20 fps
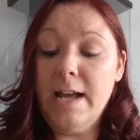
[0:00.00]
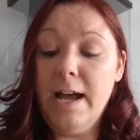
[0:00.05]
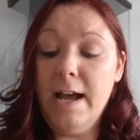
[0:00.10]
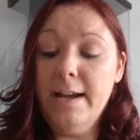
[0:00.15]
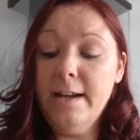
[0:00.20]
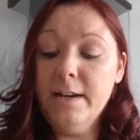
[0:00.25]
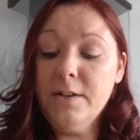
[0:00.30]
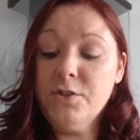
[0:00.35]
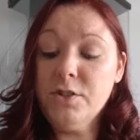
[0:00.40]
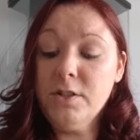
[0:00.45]

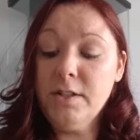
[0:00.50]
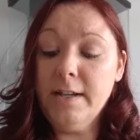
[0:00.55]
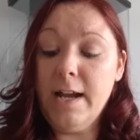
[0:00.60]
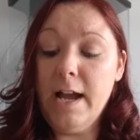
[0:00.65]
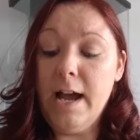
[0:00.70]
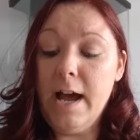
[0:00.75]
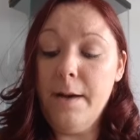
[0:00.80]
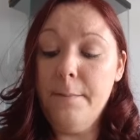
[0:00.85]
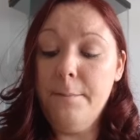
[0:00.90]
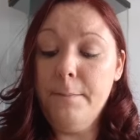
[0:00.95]
I actually
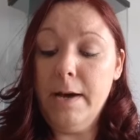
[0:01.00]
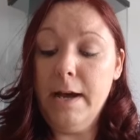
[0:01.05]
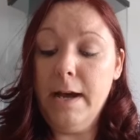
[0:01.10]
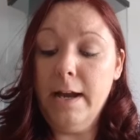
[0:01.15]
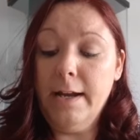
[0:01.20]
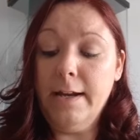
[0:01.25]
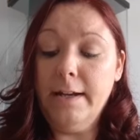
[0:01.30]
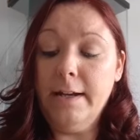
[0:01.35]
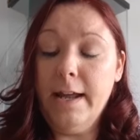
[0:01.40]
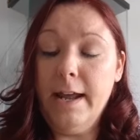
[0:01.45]
got
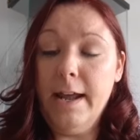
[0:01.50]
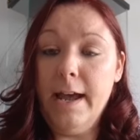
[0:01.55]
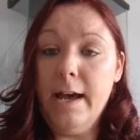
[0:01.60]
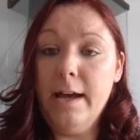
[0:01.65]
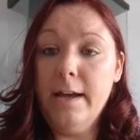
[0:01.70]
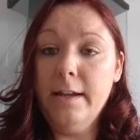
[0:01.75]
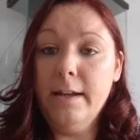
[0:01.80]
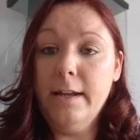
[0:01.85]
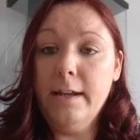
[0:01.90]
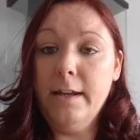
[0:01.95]
mine
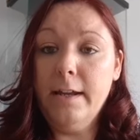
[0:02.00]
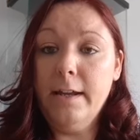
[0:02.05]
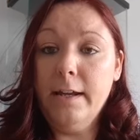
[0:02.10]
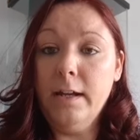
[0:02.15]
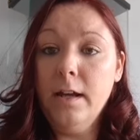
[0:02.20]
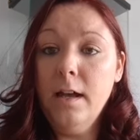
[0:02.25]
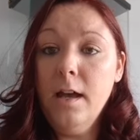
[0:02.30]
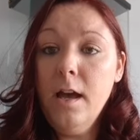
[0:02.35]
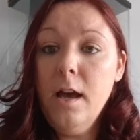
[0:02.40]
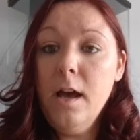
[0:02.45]
at
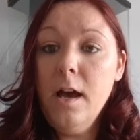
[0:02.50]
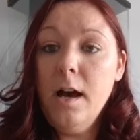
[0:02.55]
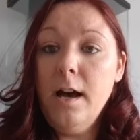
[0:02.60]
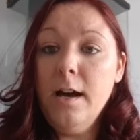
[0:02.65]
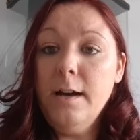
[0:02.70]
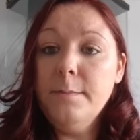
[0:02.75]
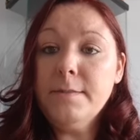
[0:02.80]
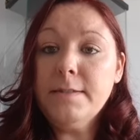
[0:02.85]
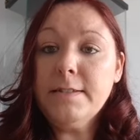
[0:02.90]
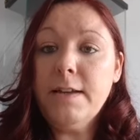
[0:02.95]
a
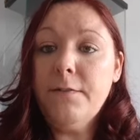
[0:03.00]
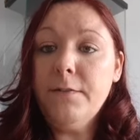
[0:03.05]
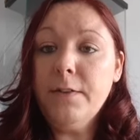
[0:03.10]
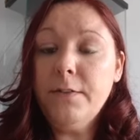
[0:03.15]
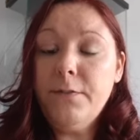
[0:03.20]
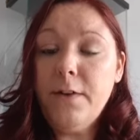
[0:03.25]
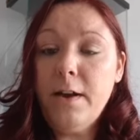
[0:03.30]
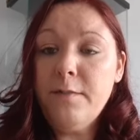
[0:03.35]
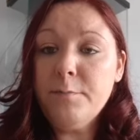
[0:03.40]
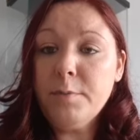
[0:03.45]

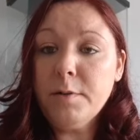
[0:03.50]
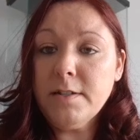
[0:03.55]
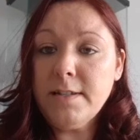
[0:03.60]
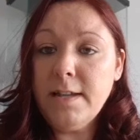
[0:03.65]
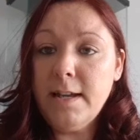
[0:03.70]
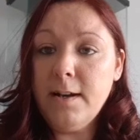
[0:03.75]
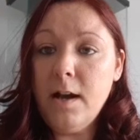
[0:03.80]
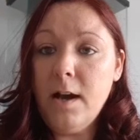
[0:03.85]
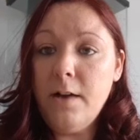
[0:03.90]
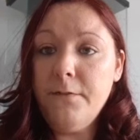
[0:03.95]

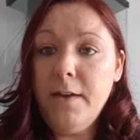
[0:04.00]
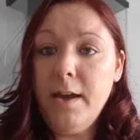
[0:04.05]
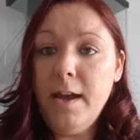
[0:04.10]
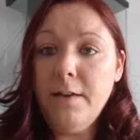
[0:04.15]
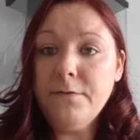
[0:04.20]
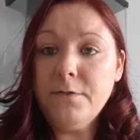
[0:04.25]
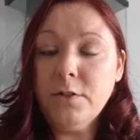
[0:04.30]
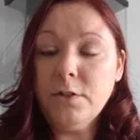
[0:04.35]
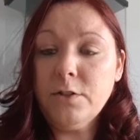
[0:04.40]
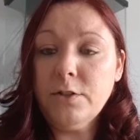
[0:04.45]
75% off
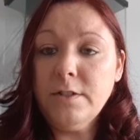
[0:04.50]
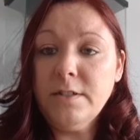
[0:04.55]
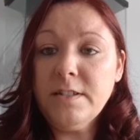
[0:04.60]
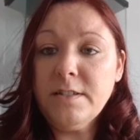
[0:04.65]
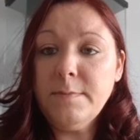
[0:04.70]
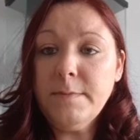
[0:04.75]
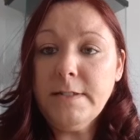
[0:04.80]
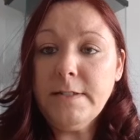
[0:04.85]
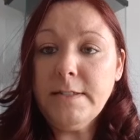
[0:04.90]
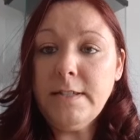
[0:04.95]
after
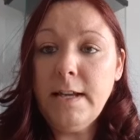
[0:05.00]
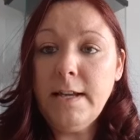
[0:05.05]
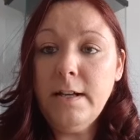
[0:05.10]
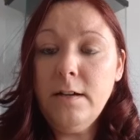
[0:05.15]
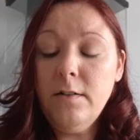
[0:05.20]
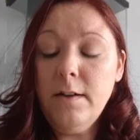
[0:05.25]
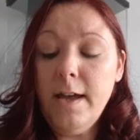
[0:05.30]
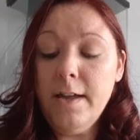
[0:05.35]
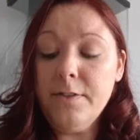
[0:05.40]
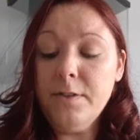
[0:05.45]
Christmas
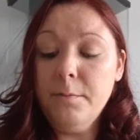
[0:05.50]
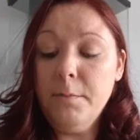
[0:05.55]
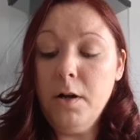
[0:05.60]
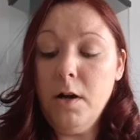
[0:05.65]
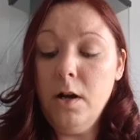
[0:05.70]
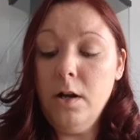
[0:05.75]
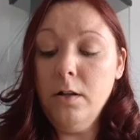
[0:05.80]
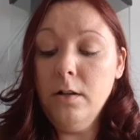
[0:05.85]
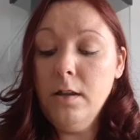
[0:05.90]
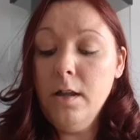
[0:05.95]
sale at the
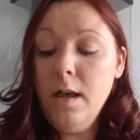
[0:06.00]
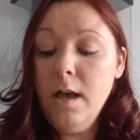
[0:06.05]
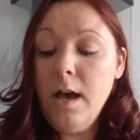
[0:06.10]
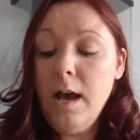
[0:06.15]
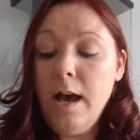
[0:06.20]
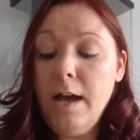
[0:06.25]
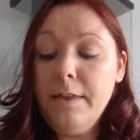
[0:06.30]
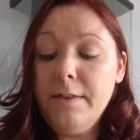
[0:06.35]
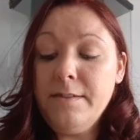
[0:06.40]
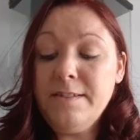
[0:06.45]
mall.
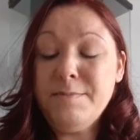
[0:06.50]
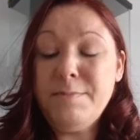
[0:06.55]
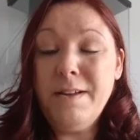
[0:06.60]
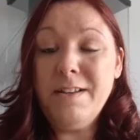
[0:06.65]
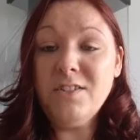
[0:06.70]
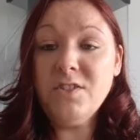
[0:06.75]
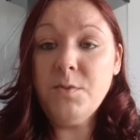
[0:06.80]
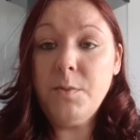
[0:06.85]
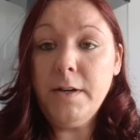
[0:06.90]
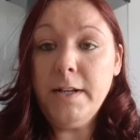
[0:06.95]
I
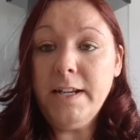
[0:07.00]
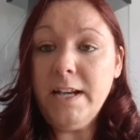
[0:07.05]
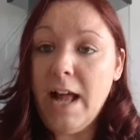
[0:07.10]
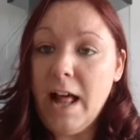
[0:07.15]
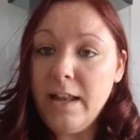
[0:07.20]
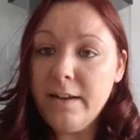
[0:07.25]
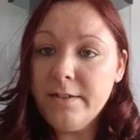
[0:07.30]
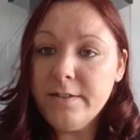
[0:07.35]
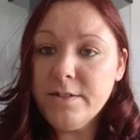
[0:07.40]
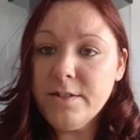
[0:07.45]
spent
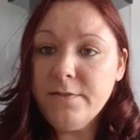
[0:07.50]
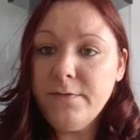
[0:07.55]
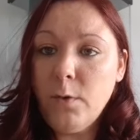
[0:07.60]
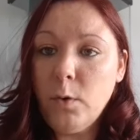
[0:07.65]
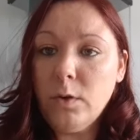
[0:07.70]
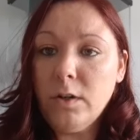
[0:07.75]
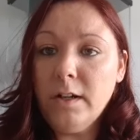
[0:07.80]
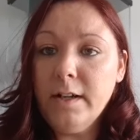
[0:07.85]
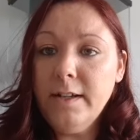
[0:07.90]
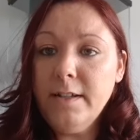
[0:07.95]
$20
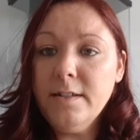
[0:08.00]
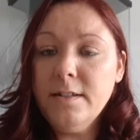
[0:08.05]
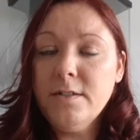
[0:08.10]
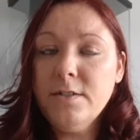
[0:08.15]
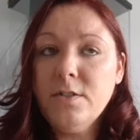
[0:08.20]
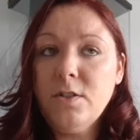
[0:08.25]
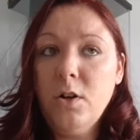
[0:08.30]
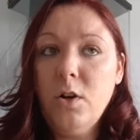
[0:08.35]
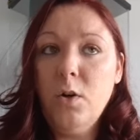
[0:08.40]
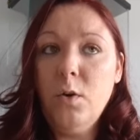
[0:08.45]
for it,
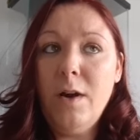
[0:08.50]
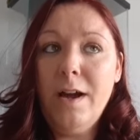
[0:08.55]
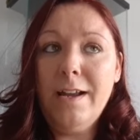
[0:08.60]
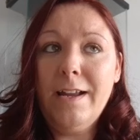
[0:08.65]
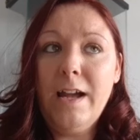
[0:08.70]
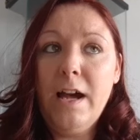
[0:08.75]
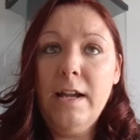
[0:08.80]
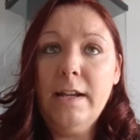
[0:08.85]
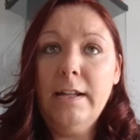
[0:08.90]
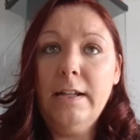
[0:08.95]
so I
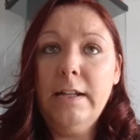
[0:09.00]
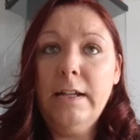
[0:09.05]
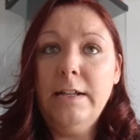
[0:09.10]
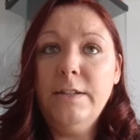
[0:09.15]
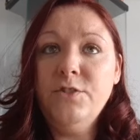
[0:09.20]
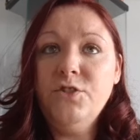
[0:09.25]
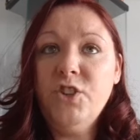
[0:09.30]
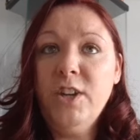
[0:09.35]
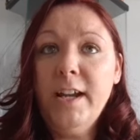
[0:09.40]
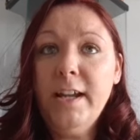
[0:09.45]
got it
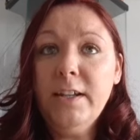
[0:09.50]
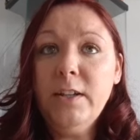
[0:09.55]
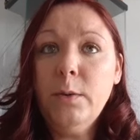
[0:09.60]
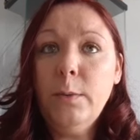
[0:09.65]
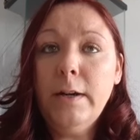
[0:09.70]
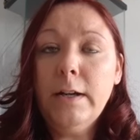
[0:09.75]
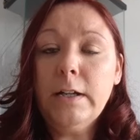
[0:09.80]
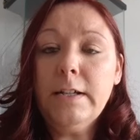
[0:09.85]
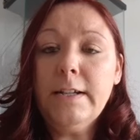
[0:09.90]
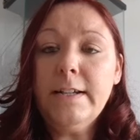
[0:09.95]
in
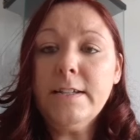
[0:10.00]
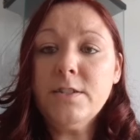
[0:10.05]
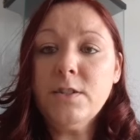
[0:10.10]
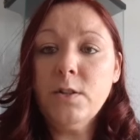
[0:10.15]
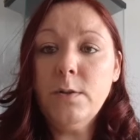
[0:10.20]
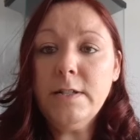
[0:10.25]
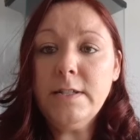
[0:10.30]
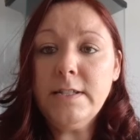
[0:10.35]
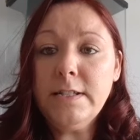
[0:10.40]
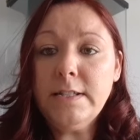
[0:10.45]
January,
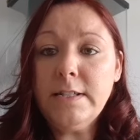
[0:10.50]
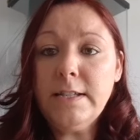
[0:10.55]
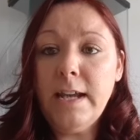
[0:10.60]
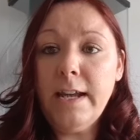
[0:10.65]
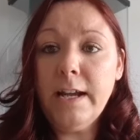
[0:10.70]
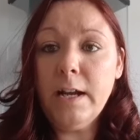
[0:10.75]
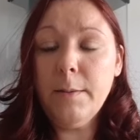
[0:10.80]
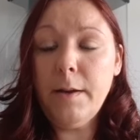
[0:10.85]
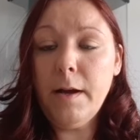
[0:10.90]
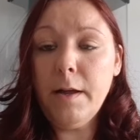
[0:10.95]
so it did
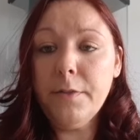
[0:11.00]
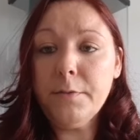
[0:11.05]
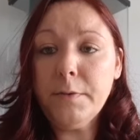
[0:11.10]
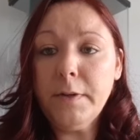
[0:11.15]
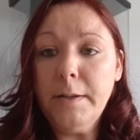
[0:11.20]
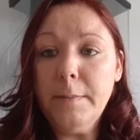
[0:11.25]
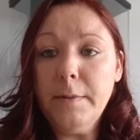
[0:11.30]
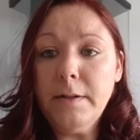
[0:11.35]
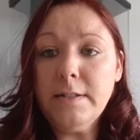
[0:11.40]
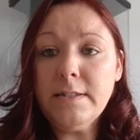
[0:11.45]
take about
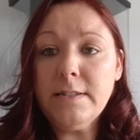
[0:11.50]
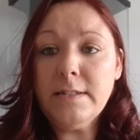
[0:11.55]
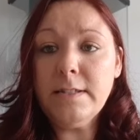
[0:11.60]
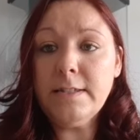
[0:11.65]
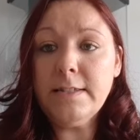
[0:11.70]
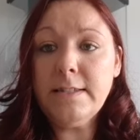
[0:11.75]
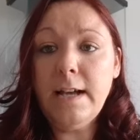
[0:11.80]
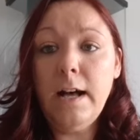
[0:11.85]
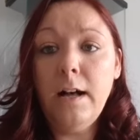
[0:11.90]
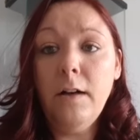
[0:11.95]
3 months to
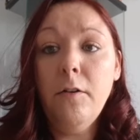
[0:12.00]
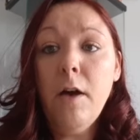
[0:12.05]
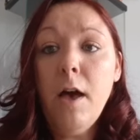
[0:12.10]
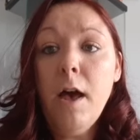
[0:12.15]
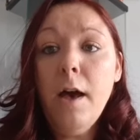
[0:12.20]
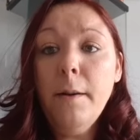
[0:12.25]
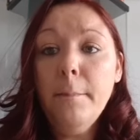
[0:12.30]
sell.